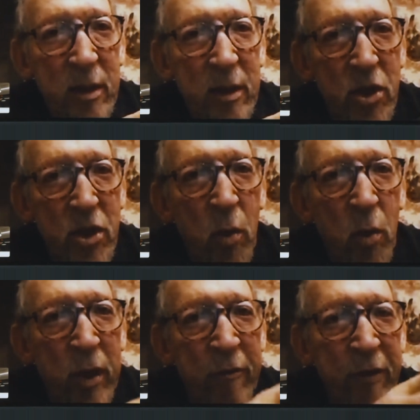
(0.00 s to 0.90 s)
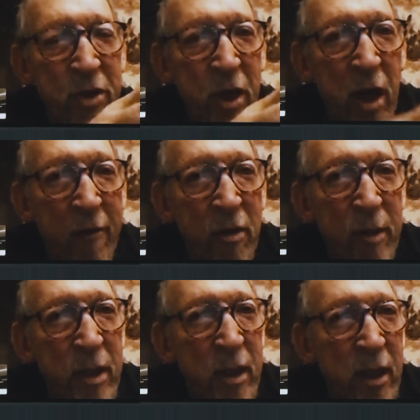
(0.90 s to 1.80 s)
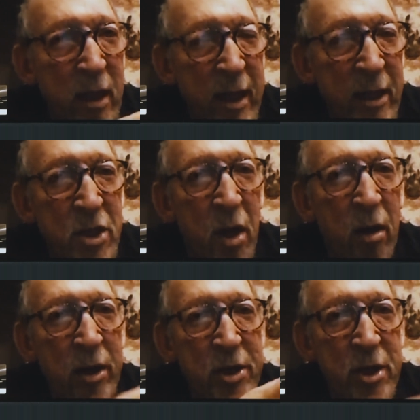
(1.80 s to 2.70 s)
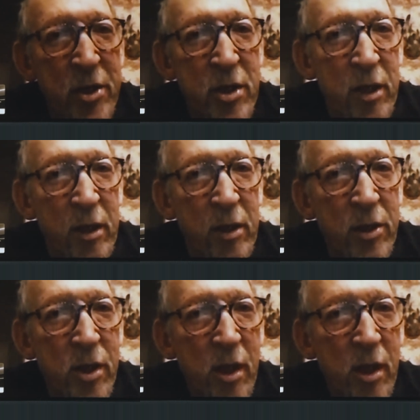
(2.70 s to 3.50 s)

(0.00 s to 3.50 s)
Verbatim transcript: So if it's government that needs our assistance,